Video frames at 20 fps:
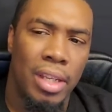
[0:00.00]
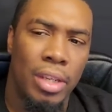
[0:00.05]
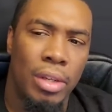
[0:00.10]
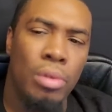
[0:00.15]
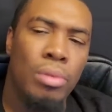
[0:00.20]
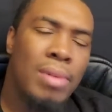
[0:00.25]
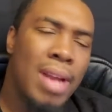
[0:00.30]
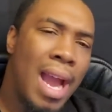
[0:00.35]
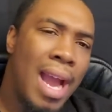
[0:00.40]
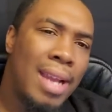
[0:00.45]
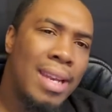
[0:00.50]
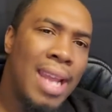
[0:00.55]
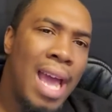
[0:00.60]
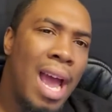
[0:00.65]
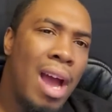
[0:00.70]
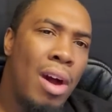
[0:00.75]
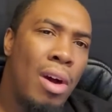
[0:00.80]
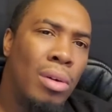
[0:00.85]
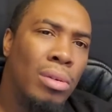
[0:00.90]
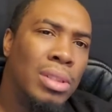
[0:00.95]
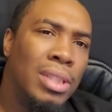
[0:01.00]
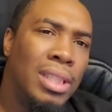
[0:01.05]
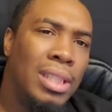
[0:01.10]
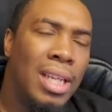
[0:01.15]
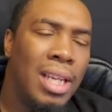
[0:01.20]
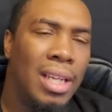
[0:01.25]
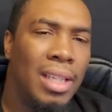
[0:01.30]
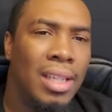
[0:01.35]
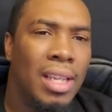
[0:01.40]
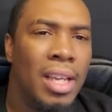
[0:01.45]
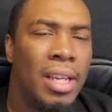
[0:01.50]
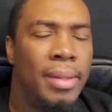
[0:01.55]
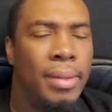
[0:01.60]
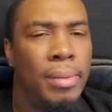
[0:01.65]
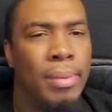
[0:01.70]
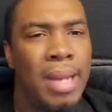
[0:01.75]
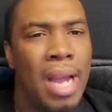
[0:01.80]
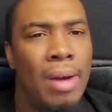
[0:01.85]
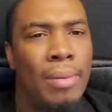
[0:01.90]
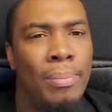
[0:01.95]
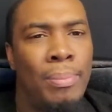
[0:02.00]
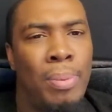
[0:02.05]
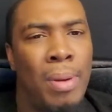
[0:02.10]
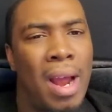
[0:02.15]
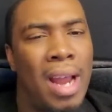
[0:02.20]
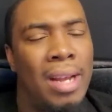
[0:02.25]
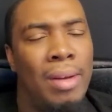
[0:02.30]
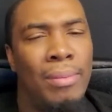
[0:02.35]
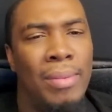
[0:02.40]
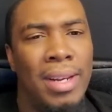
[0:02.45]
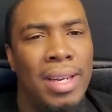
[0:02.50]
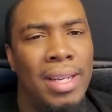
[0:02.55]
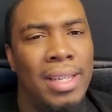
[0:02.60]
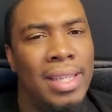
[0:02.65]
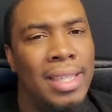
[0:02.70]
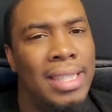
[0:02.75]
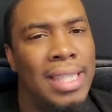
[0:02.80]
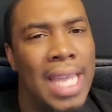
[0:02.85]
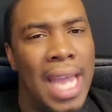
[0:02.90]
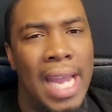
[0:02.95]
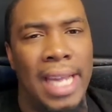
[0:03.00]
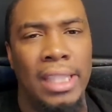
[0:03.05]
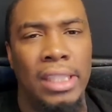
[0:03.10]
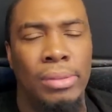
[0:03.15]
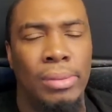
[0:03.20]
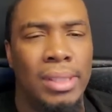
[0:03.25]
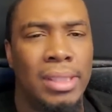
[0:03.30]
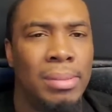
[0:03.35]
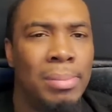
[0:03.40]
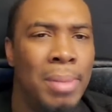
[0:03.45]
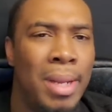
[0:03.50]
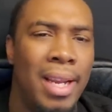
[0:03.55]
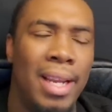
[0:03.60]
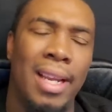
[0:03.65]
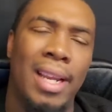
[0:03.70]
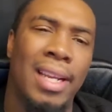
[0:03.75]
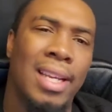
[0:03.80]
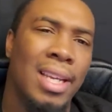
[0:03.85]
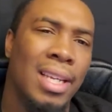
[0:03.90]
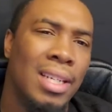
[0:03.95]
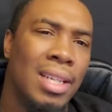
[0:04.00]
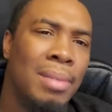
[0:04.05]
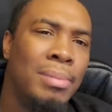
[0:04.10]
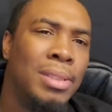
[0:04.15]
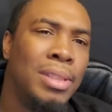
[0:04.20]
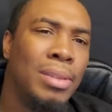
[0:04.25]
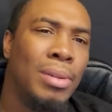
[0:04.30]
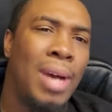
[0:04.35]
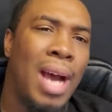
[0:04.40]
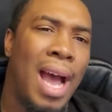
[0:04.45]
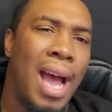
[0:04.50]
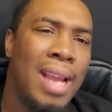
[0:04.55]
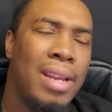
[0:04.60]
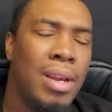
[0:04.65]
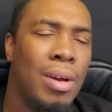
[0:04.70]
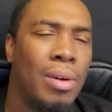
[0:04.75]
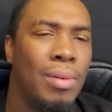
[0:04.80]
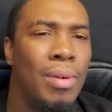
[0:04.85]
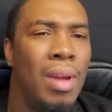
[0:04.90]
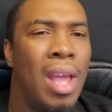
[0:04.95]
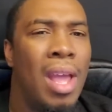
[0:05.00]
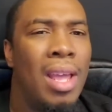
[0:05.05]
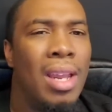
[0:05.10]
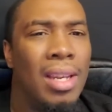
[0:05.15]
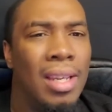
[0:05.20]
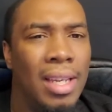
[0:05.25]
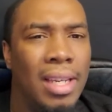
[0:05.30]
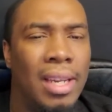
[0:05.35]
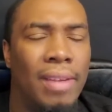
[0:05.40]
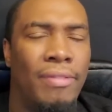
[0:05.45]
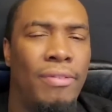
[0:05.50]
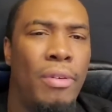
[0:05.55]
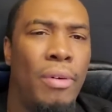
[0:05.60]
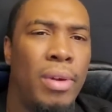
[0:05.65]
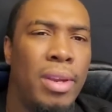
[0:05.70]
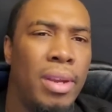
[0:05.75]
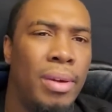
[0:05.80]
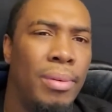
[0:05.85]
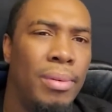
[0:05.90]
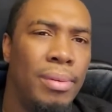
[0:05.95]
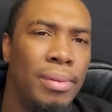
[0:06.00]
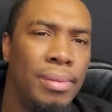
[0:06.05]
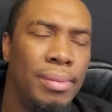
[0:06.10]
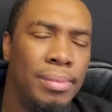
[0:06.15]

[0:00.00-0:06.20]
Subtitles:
Not only you got probably one of the dangerous men in Columbus, Ohio, looking for you,